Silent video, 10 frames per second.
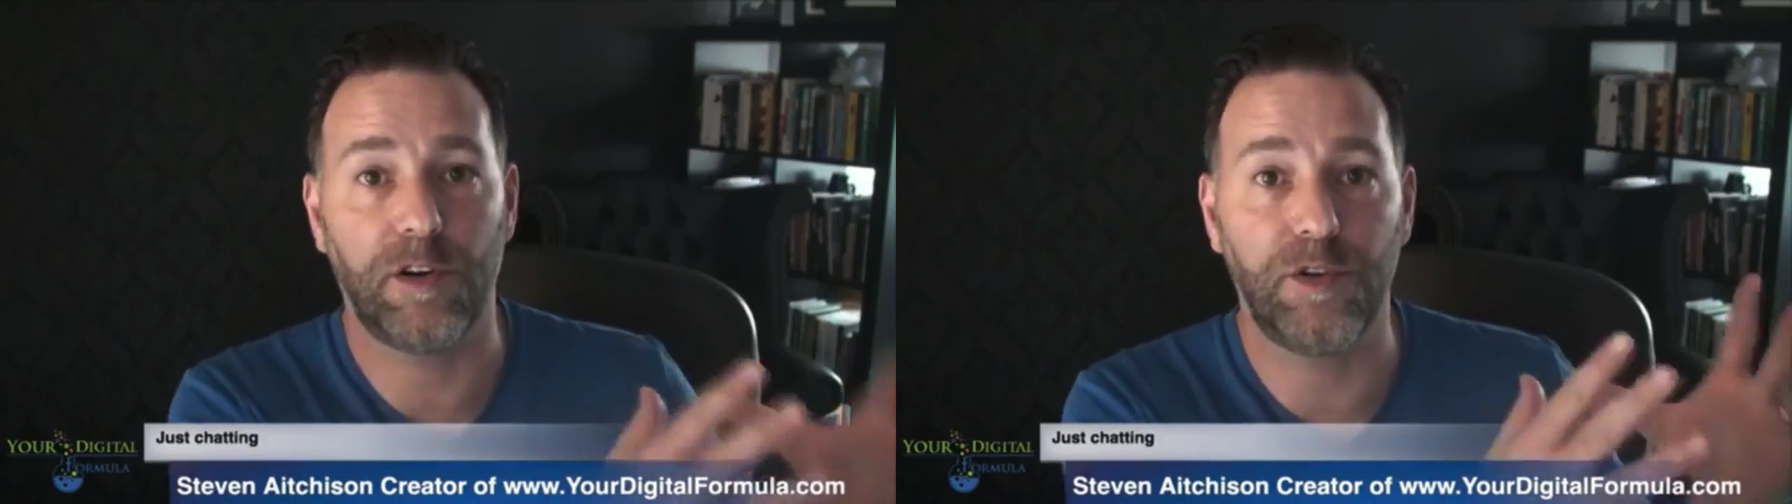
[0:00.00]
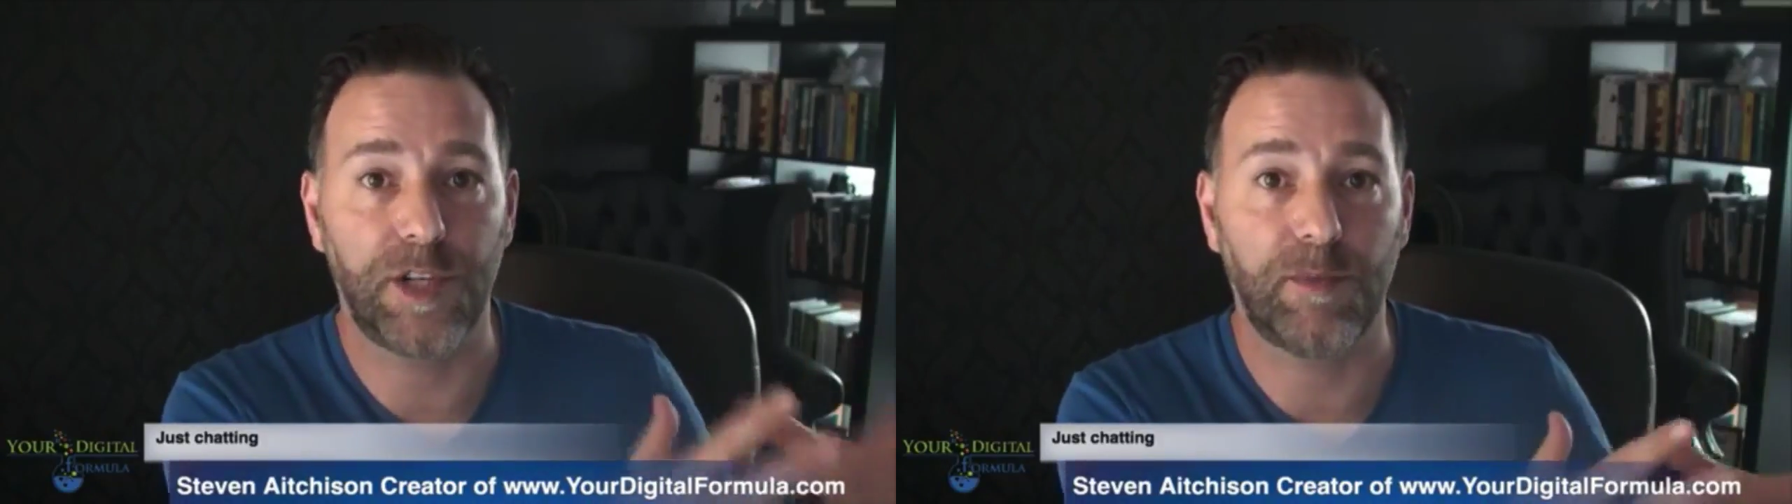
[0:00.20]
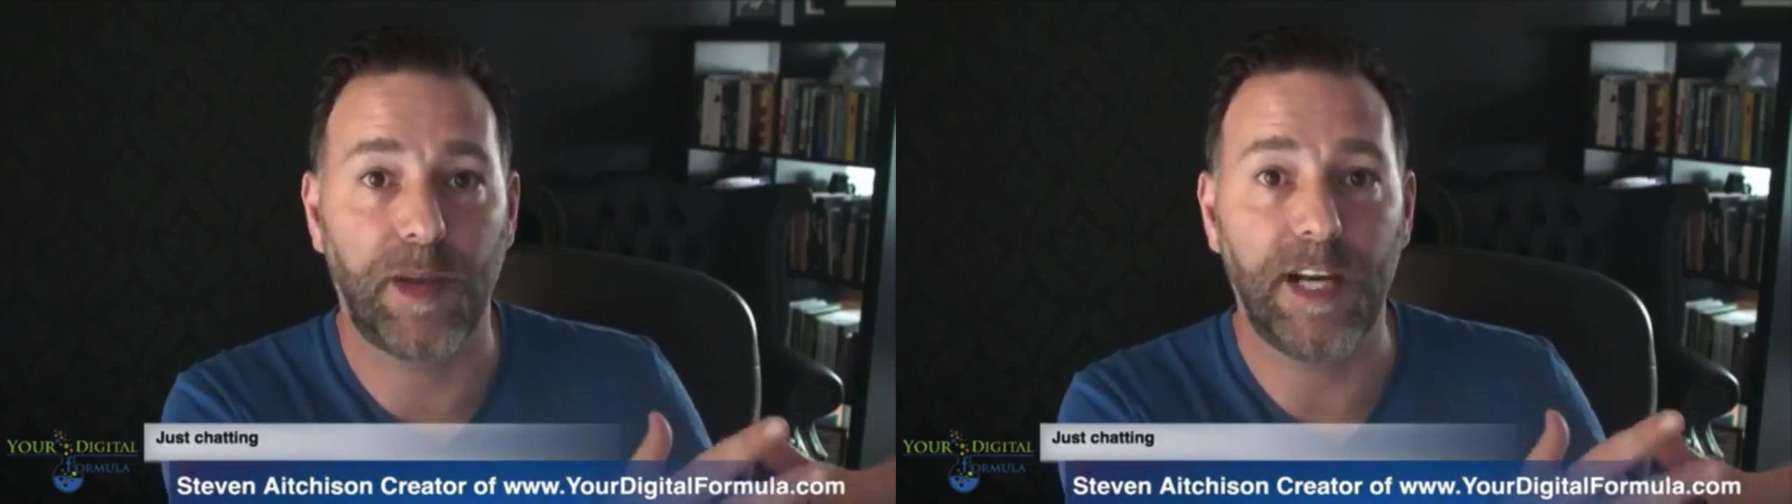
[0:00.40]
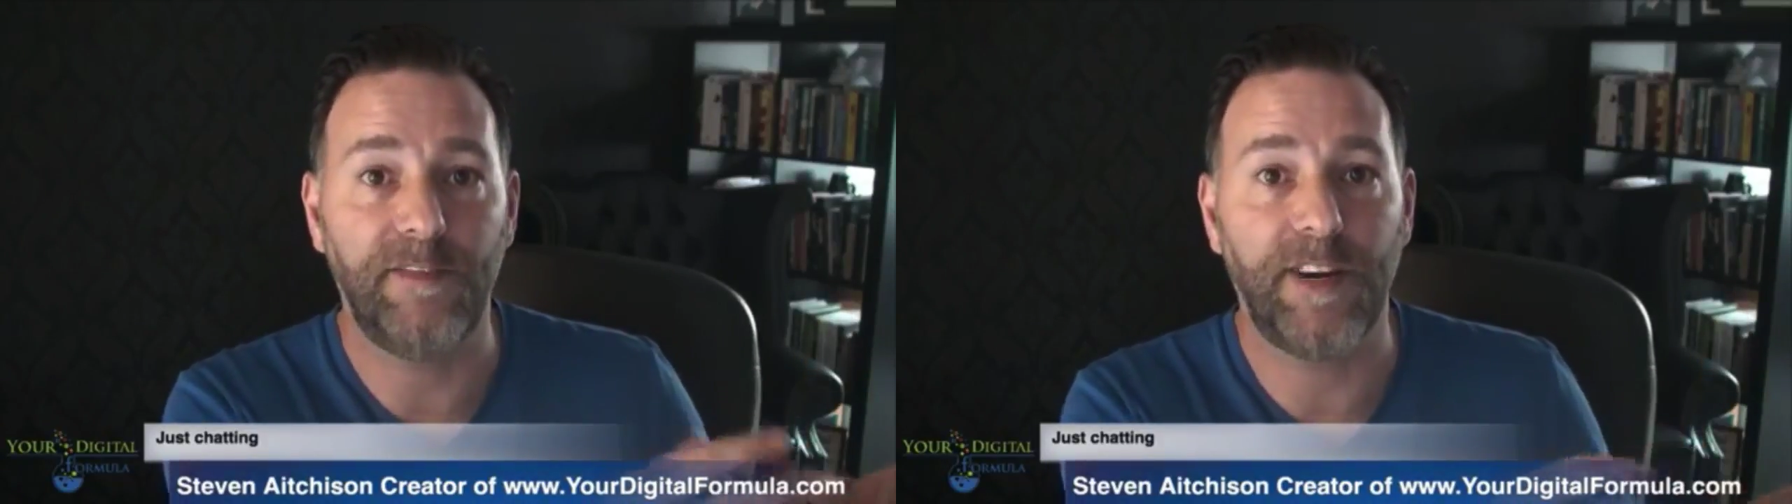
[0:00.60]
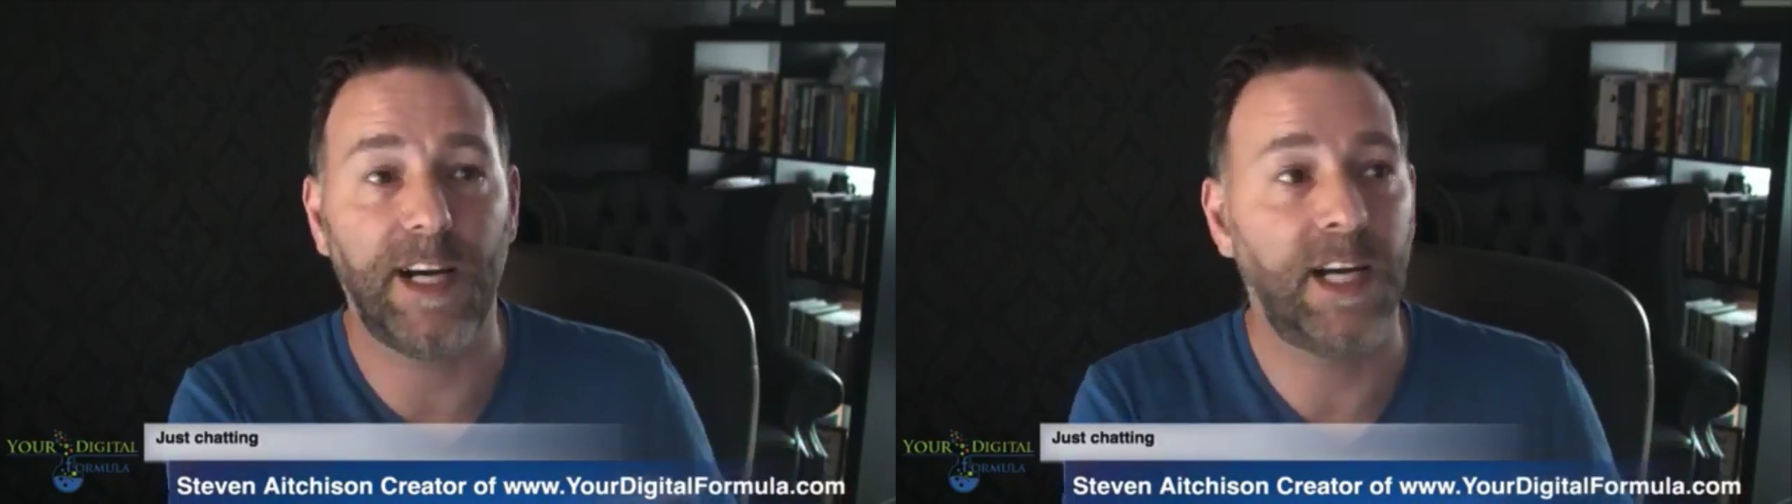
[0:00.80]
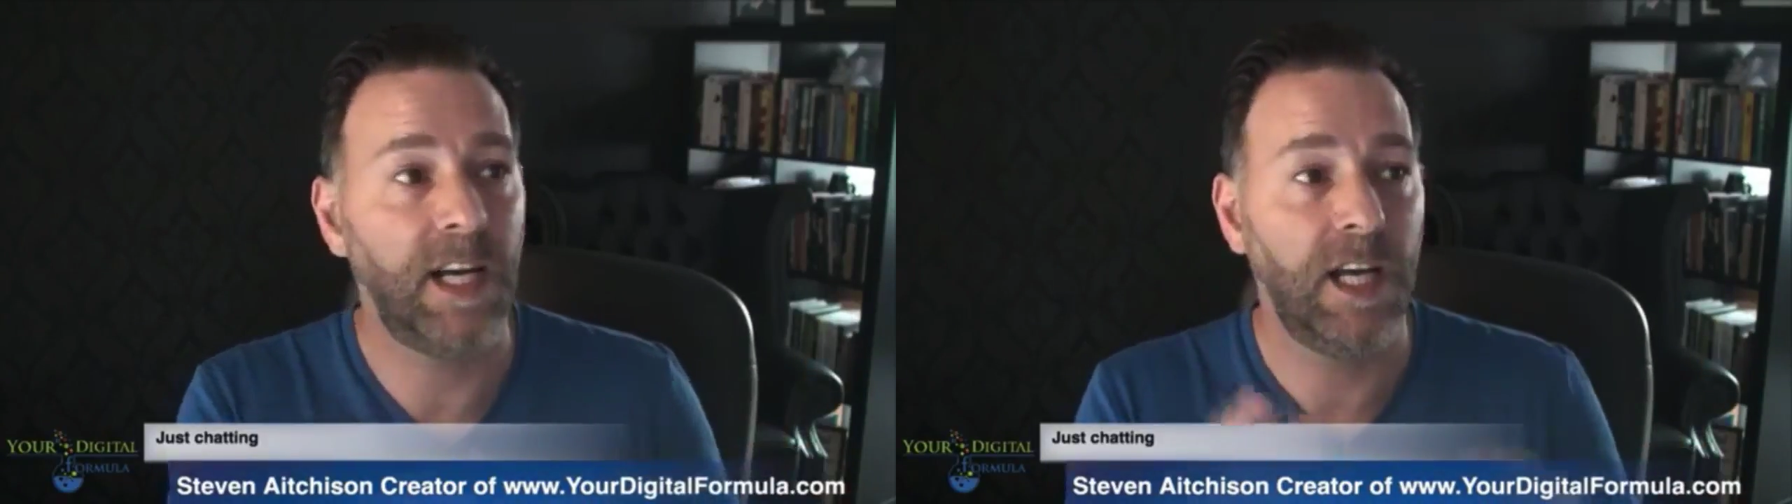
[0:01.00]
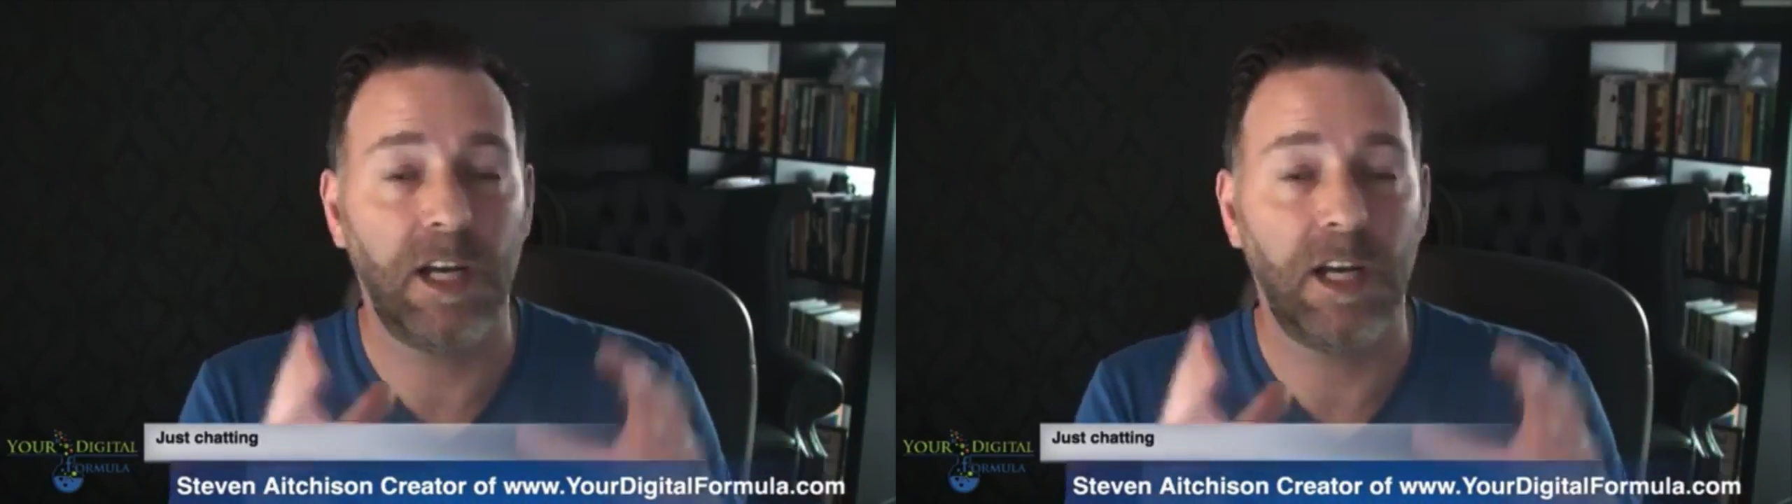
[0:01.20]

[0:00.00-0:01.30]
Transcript: losing belly fat,